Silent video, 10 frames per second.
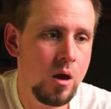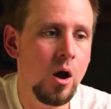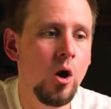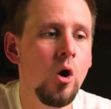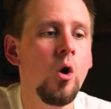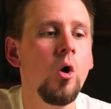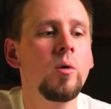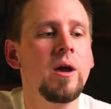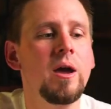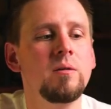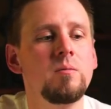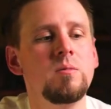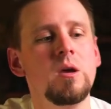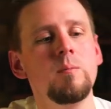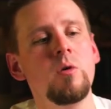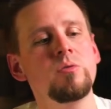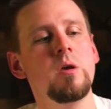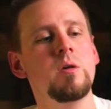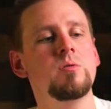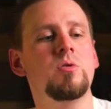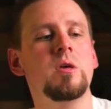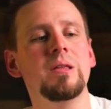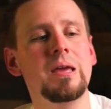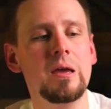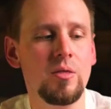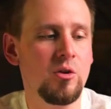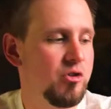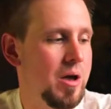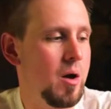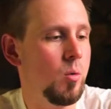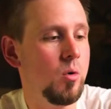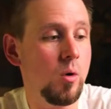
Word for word: Okay, Timo says the link in the chat won't